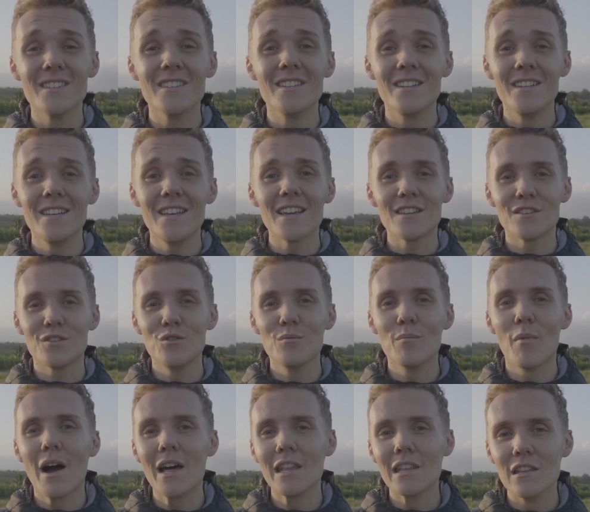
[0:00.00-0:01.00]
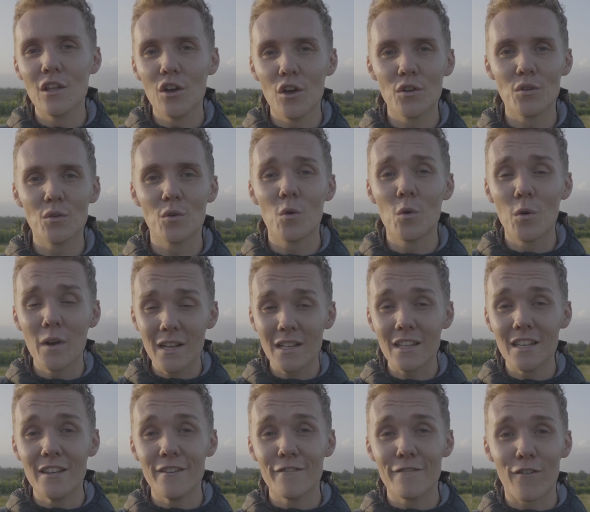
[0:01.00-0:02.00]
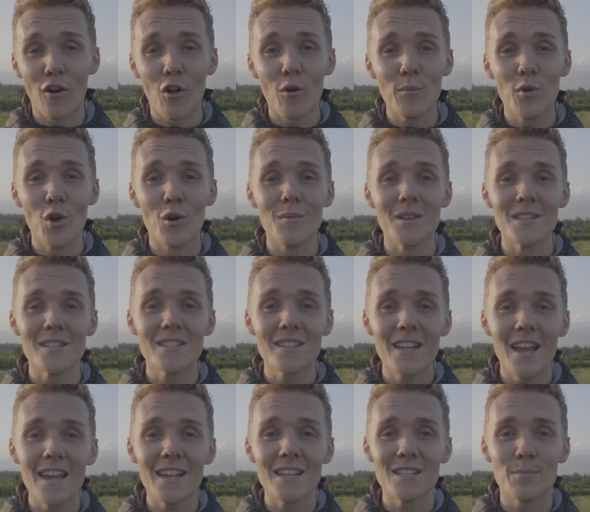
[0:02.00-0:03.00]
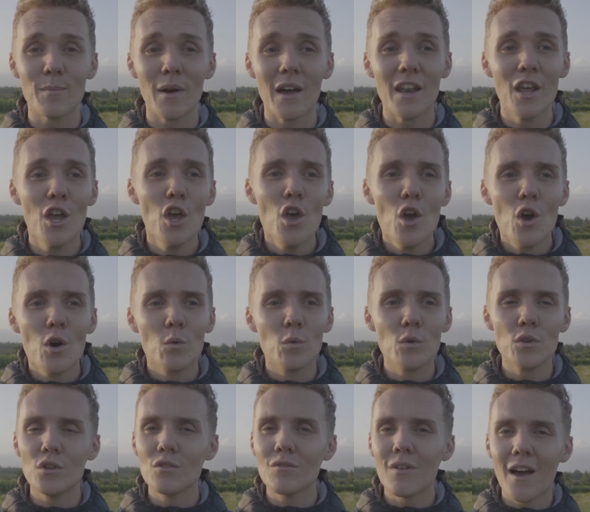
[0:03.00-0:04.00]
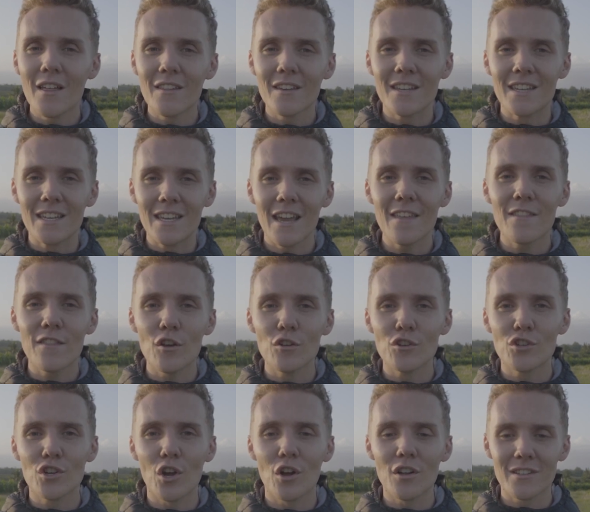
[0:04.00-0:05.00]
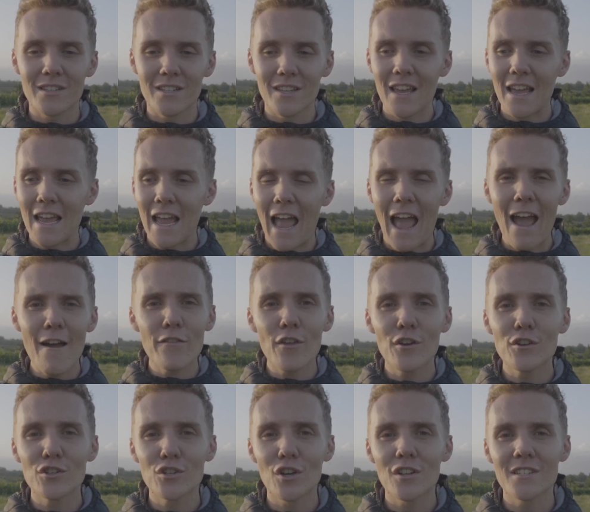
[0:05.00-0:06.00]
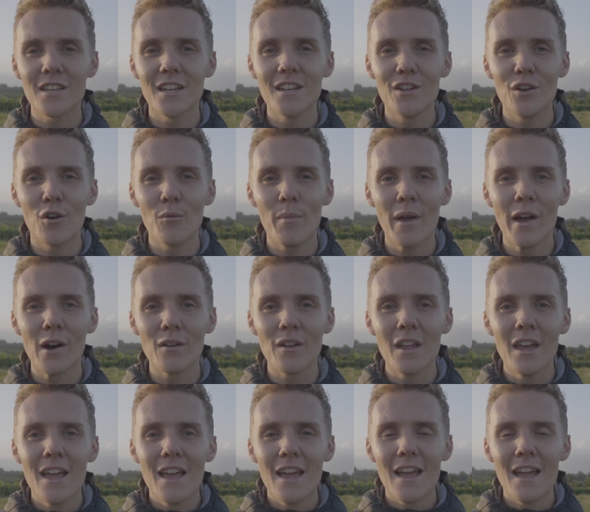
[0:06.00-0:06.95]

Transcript: And yes, you might learn quickly from your mistakes, but wouldn't you rather get those shots, have those shots under your belt,